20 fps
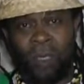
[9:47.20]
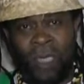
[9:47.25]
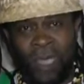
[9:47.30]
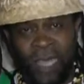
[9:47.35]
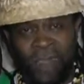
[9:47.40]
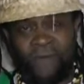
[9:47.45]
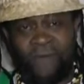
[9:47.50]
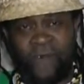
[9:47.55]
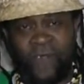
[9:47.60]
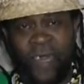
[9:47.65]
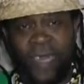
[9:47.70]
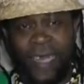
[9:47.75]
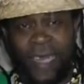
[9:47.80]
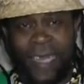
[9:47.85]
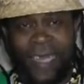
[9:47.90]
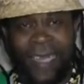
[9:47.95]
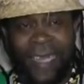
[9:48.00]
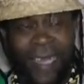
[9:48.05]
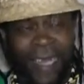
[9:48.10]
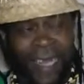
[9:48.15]

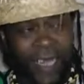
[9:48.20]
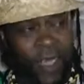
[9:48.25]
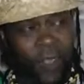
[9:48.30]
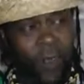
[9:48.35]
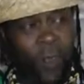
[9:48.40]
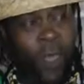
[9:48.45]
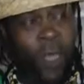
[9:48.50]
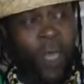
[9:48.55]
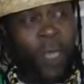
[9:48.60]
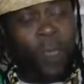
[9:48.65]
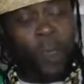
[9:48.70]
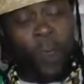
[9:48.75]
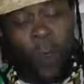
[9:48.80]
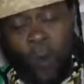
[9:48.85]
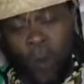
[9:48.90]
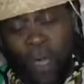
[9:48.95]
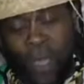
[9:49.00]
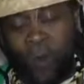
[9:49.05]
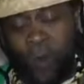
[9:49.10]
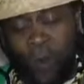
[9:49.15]
definitely get you.
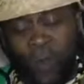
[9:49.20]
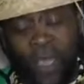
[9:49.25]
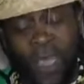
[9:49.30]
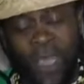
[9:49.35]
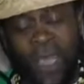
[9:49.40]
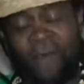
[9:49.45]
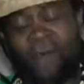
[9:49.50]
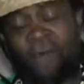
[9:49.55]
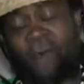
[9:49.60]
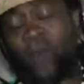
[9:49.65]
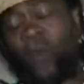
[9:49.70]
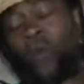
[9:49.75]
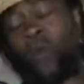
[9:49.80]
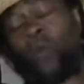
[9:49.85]
So what we have to